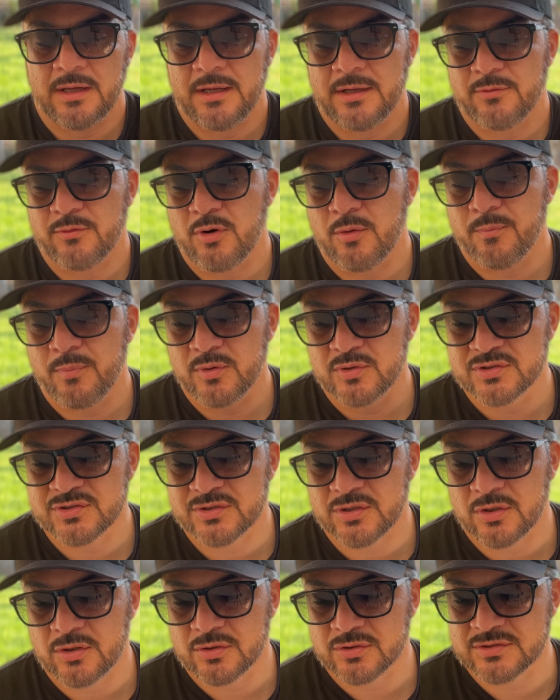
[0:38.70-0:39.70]

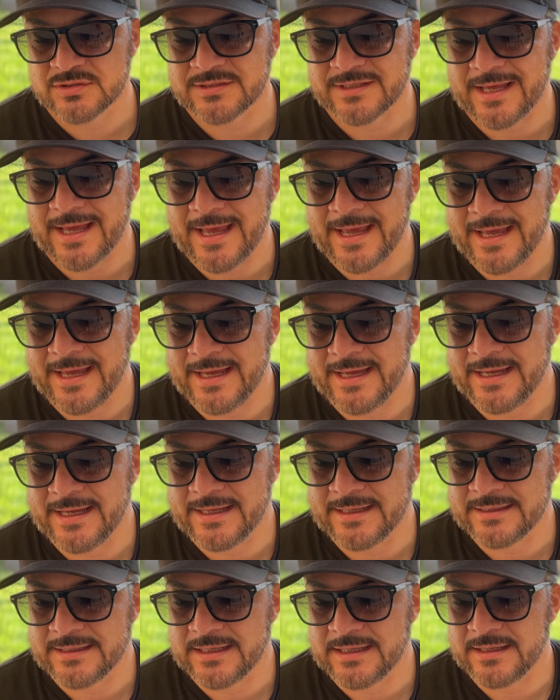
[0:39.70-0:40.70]
Robustos
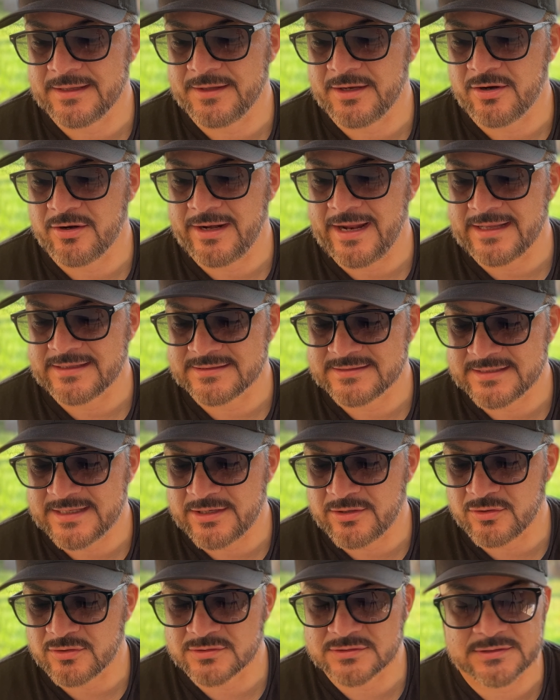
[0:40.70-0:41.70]
and their
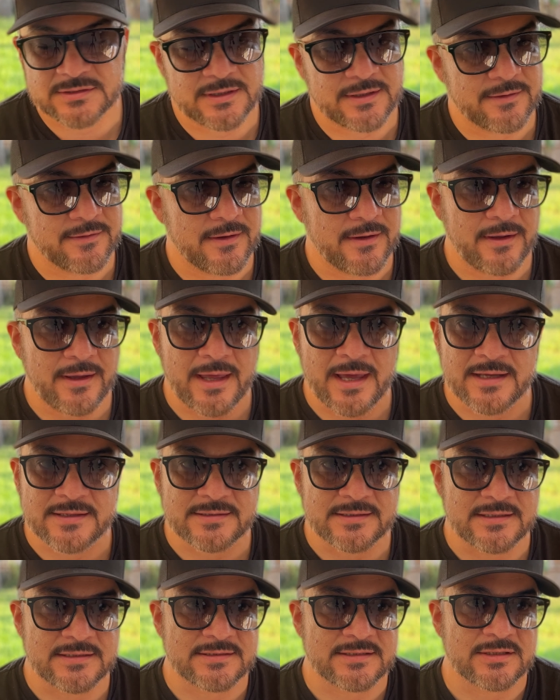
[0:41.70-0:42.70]
Lanceros.
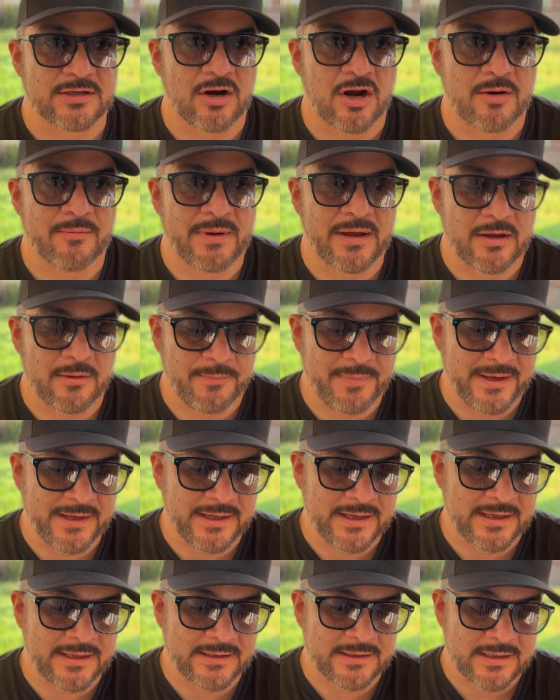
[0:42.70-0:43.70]
Excellent cigar in my
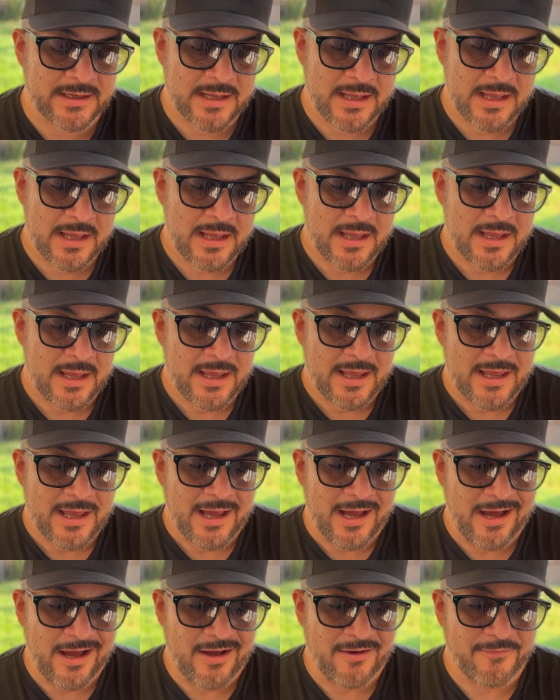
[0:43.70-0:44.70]
opinion.
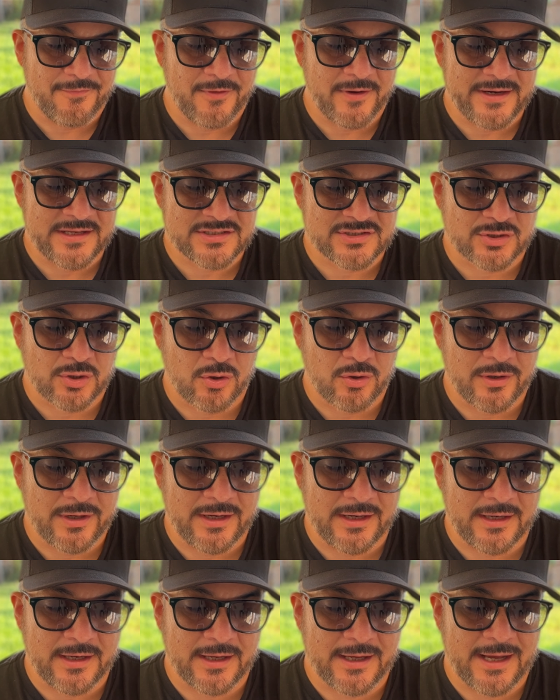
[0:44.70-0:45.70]
Uh, funny
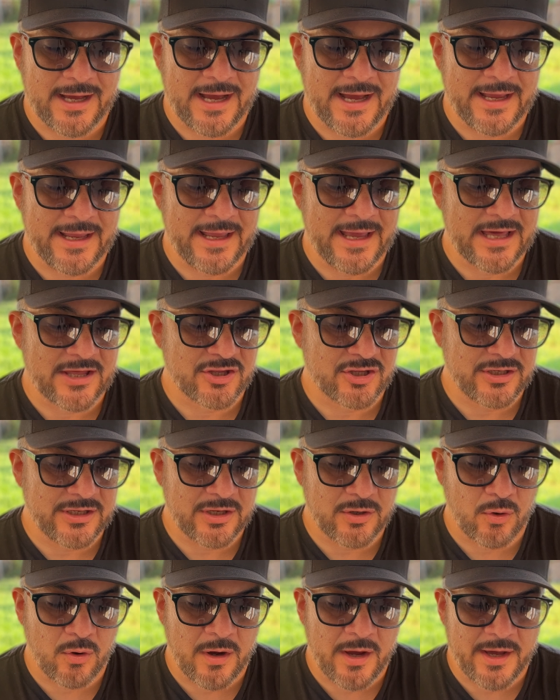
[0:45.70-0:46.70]
story, I
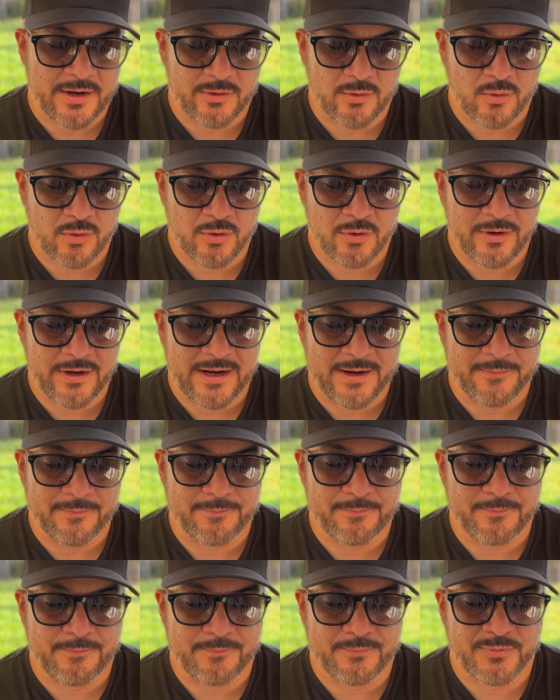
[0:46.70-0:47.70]
actually had ordered a
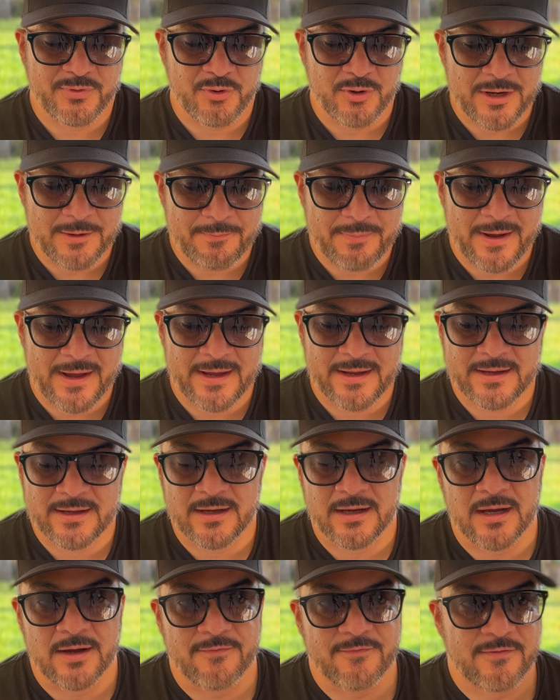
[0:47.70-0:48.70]
three
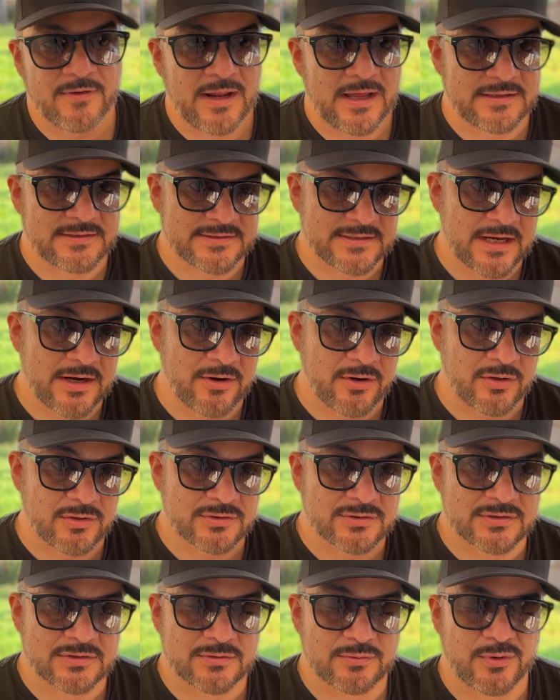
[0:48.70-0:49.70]
pack of
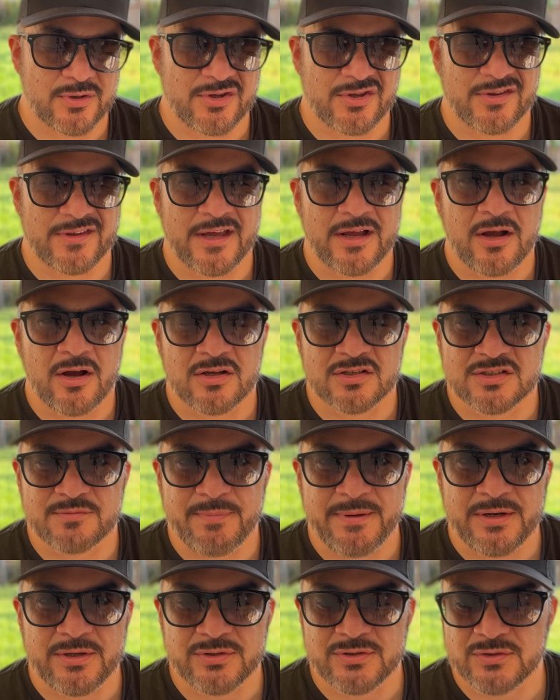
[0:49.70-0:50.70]
Lanceros, which they call
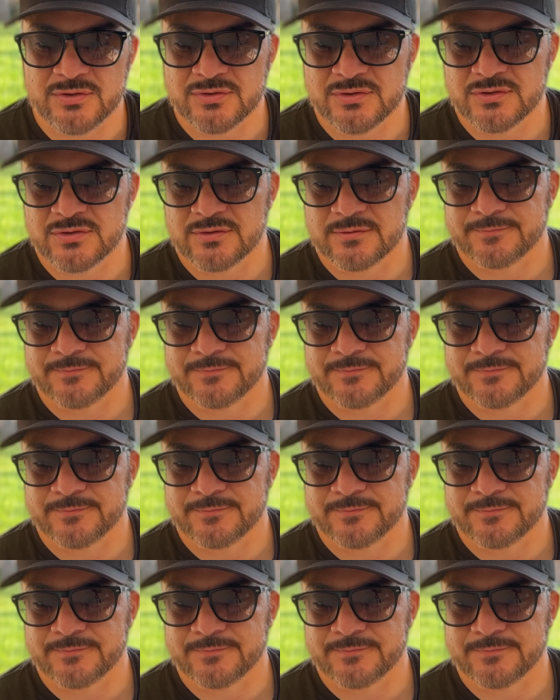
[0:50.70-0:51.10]
Spiritus,